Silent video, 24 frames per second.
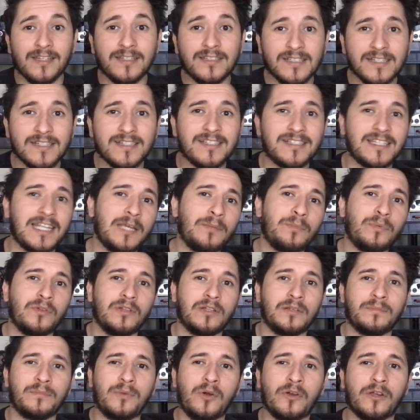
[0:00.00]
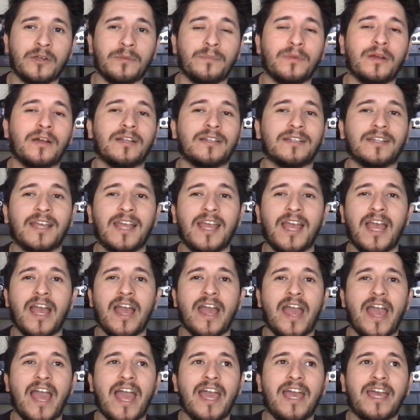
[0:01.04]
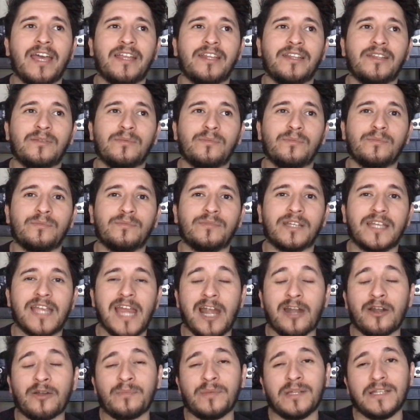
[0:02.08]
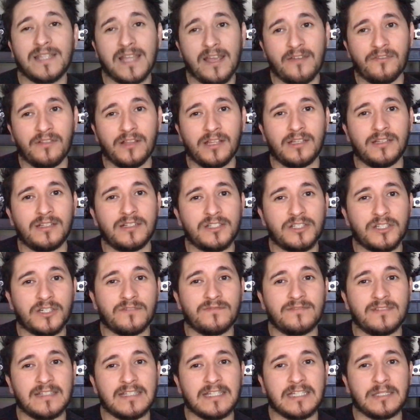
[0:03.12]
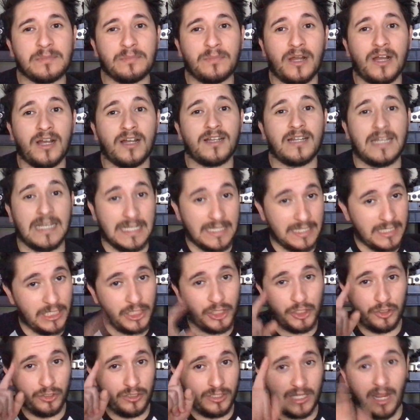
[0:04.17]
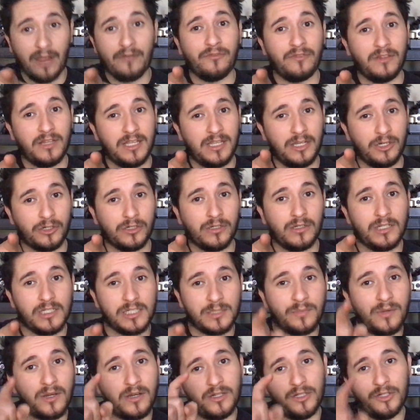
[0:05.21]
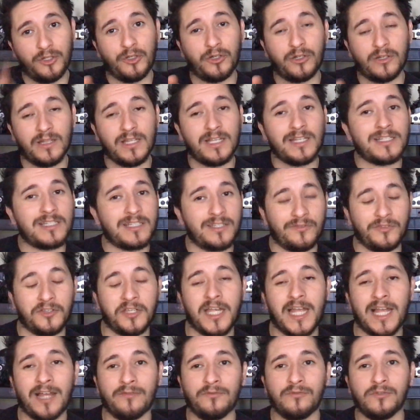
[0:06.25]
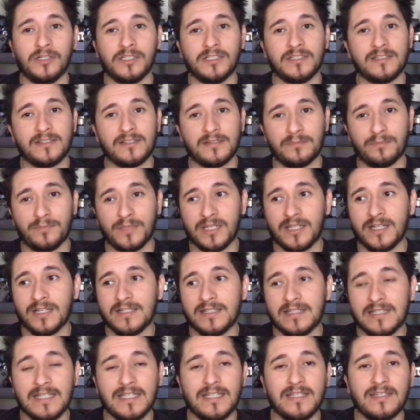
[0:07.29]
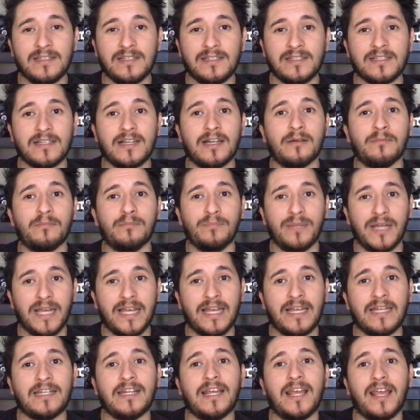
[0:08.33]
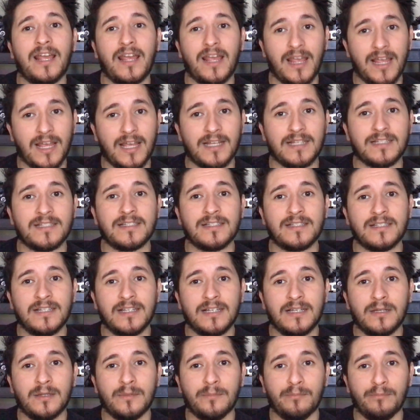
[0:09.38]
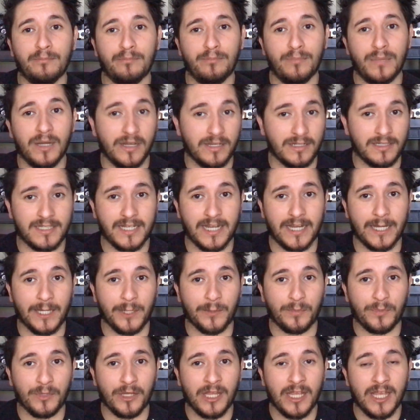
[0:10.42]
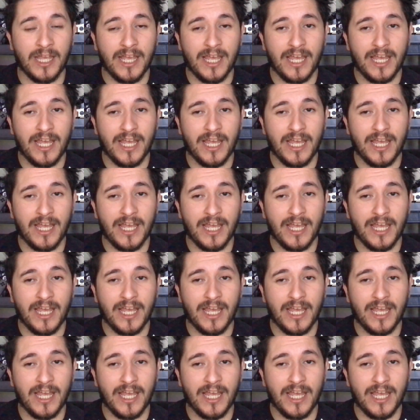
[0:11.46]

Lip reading: It's a staple in Pokemon, and Caterpie definitely deserves this spot, and he should definitely earn a spot on your list if you have one, because he is a badass bug type.